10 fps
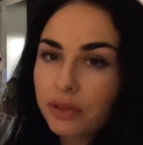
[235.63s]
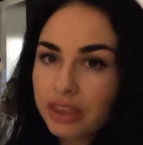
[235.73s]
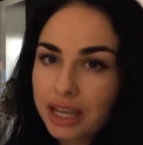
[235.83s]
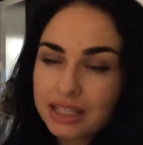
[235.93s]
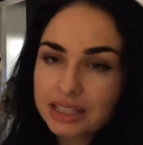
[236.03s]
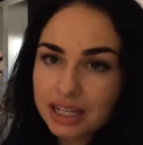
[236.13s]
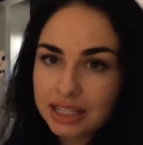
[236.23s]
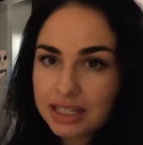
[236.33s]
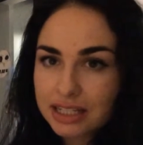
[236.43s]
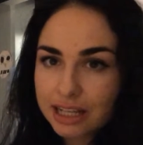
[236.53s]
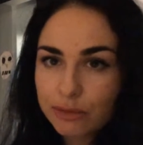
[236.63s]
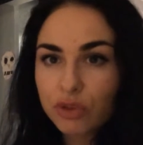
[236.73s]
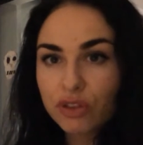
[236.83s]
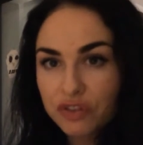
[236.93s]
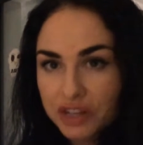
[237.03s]
And that can tie nicely in
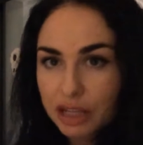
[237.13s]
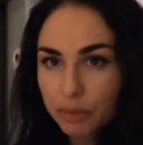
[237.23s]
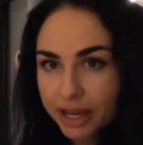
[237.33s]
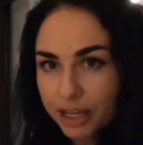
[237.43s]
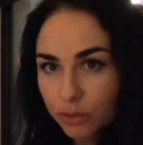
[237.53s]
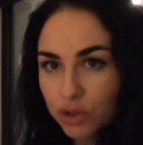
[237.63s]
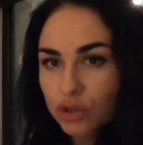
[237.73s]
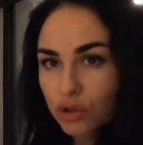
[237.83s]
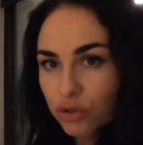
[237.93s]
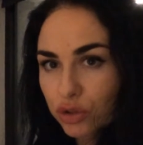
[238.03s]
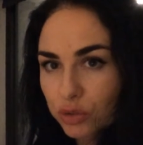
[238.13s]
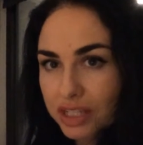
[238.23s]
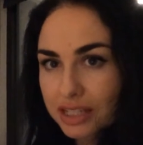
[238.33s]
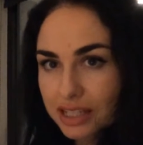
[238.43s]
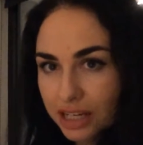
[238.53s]
with the feely bag, which is also in
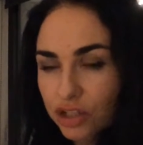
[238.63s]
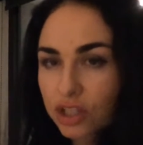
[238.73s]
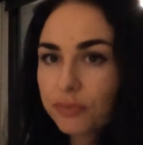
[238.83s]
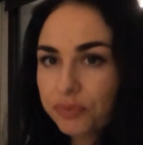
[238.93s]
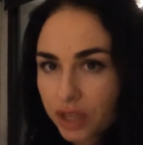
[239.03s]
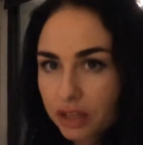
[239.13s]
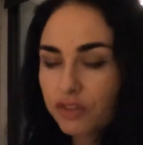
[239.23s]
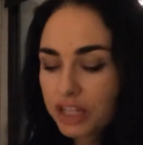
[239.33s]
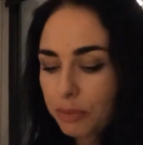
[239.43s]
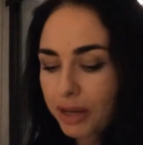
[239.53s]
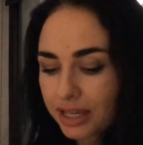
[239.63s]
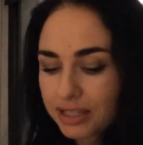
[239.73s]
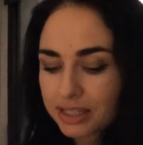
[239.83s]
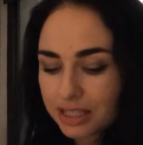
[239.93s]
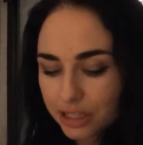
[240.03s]
this section, and feely bag is in